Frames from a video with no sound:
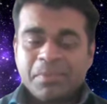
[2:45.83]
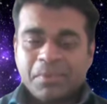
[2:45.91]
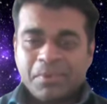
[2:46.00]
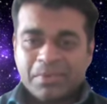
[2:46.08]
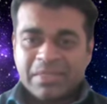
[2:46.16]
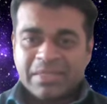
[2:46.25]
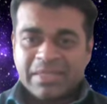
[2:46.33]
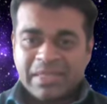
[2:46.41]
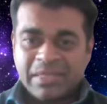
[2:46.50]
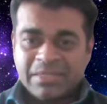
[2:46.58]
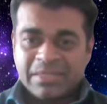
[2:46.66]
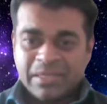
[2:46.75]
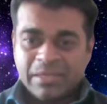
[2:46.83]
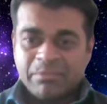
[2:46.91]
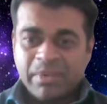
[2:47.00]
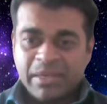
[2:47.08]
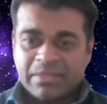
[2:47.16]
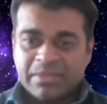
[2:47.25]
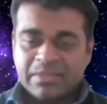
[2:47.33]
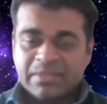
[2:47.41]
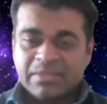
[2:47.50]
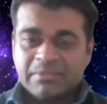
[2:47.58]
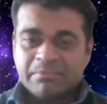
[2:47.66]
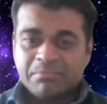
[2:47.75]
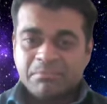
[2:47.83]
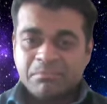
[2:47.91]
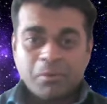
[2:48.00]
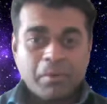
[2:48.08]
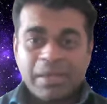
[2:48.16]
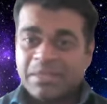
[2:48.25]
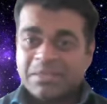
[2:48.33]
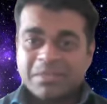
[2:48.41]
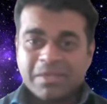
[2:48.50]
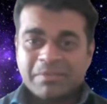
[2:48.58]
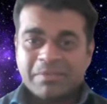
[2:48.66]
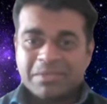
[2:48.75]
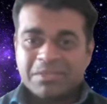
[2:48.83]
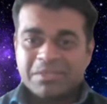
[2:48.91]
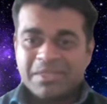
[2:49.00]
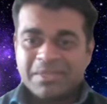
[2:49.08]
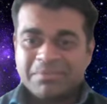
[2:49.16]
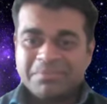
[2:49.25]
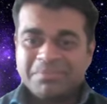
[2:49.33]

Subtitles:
on a day-to-day basis, or anytime actually.